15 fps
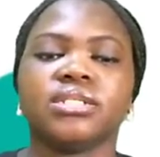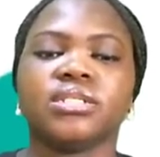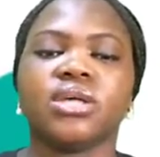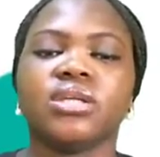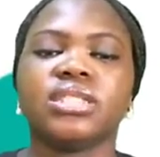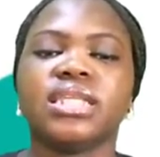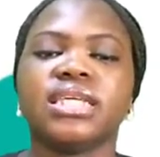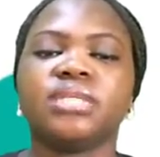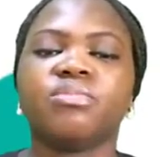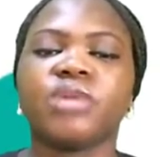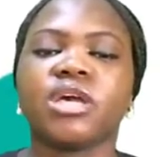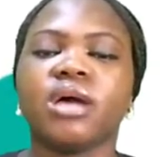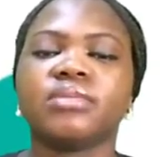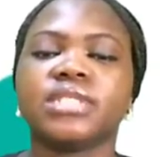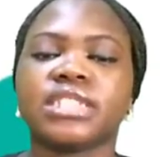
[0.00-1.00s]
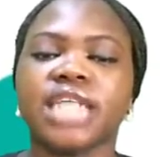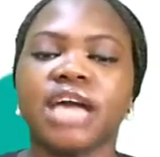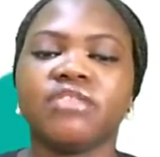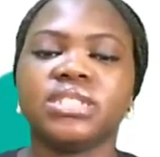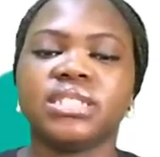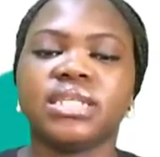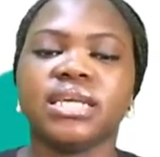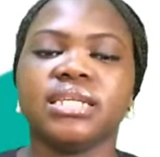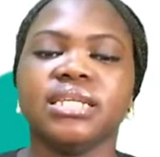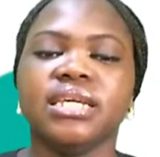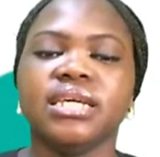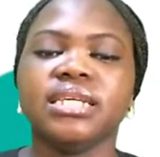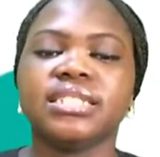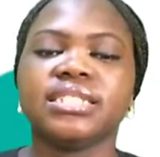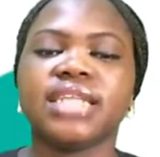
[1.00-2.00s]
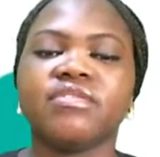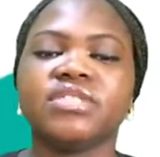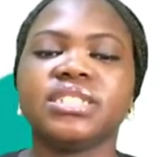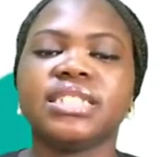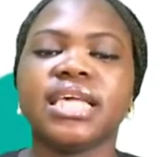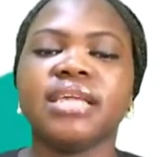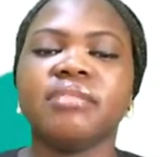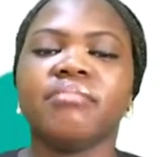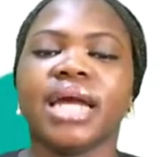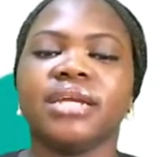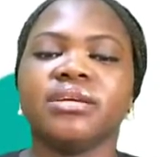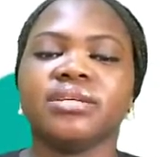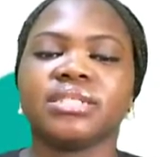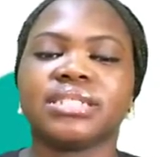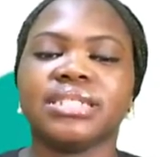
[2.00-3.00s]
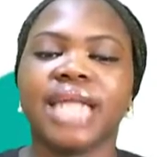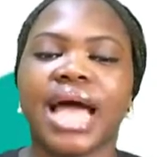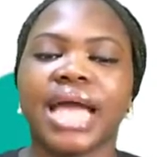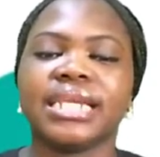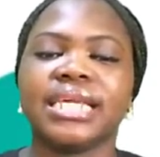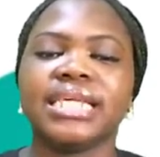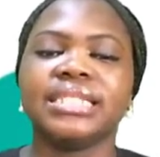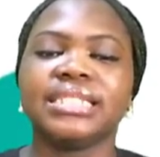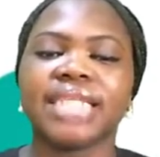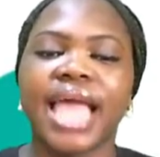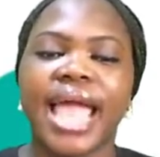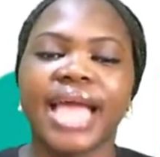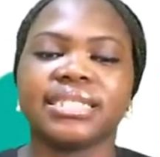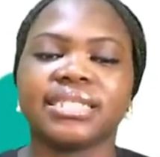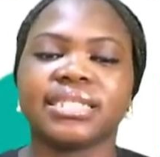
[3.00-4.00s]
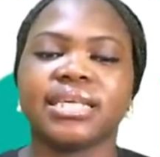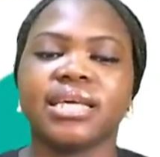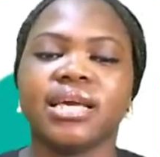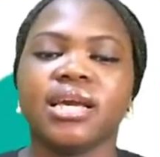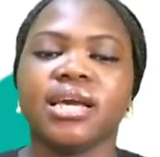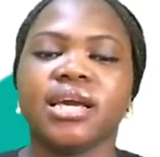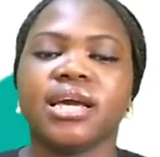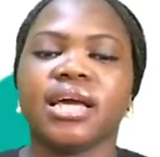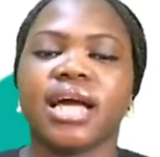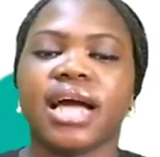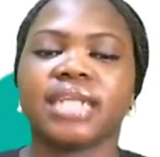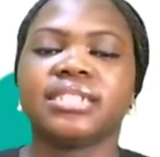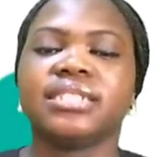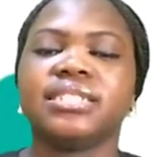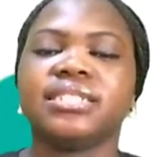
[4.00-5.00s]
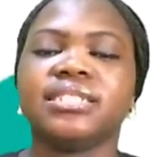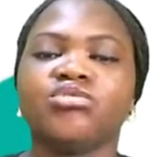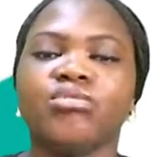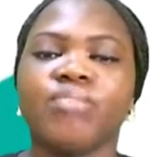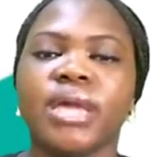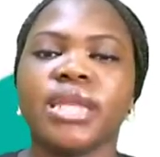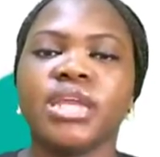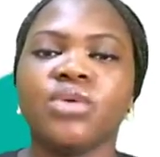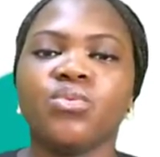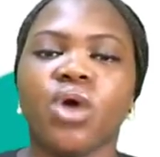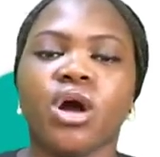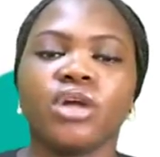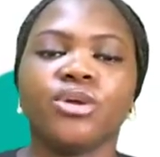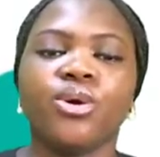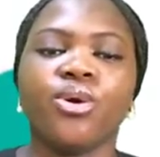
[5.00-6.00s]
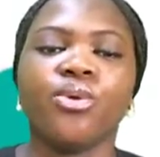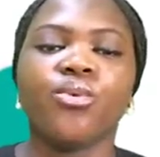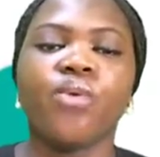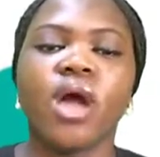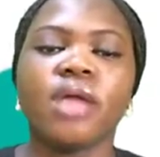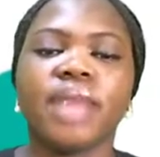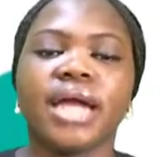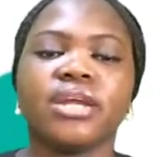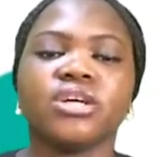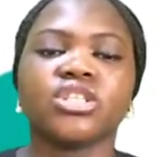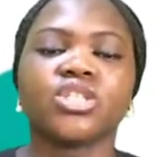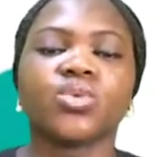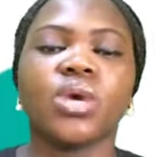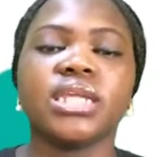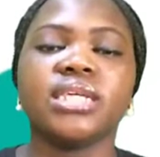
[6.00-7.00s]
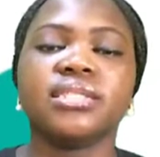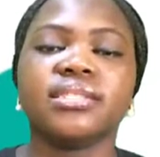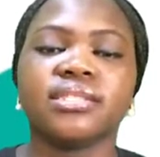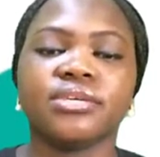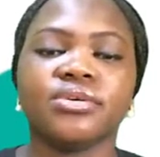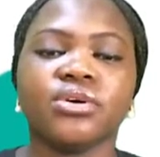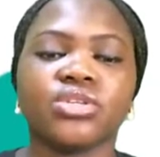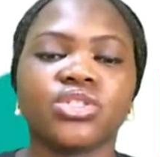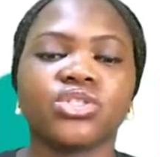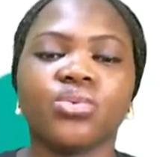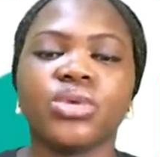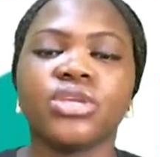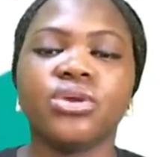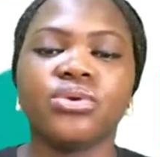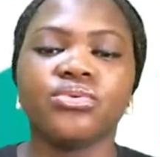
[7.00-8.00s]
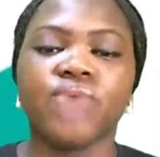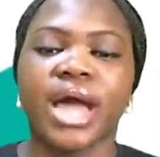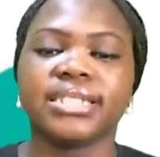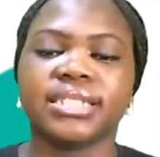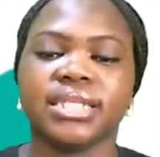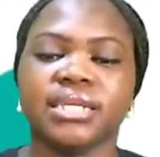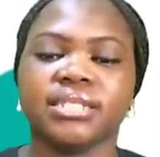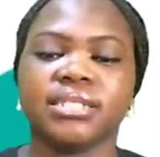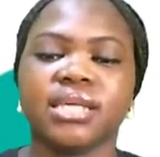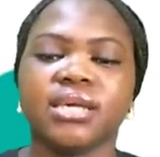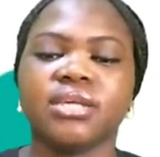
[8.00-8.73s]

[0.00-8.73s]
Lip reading: So this becomes 17. 17 minus 9 is 8. And this is remaining 1. 1 minus 1 is 0, so we don't write it.